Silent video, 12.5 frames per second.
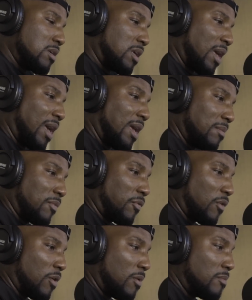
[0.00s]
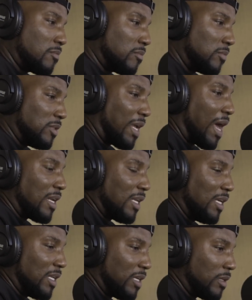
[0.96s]
came from not
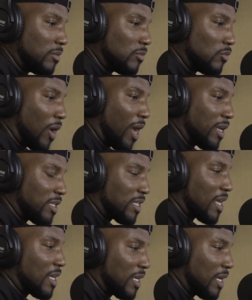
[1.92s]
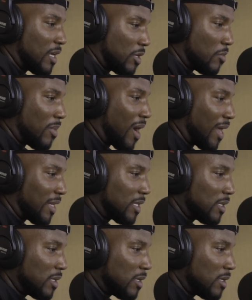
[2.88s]
eating right and taking care of your body.